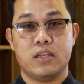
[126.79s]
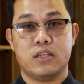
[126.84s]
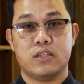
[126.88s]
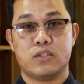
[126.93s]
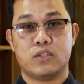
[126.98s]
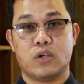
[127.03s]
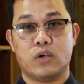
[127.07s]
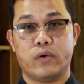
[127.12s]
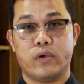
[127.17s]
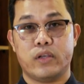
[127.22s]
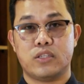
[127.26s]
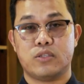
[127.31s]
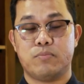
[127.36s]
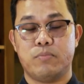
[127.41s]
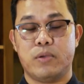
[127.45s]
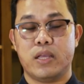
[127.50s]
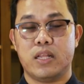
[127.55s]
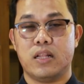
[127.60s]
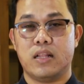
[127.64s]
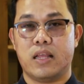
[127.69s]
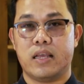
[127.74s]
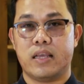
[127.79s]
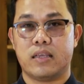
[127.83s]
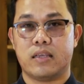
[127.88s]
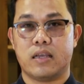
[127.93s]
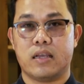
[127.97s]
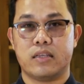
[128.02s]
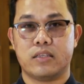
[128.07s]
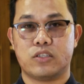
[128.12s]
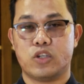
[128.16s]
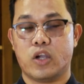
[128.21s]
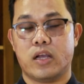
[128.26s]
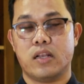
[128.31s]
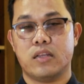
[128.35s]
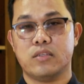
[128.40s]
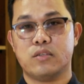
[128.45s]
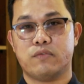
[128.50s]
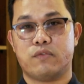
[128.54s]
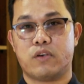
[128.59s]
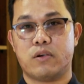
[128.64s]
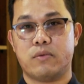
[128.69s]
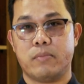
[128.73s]
so it's been like a
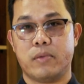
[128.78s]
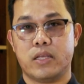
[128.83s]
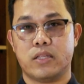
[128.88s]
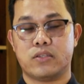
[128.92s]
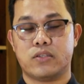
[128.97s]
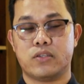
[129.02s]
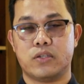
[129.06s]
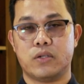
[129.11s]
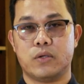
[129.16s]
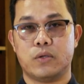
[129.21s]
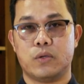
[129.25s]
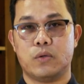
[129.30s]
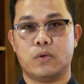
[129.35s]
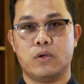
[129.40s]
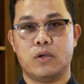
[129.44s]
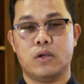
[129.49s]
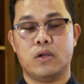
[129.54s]
challenge for me to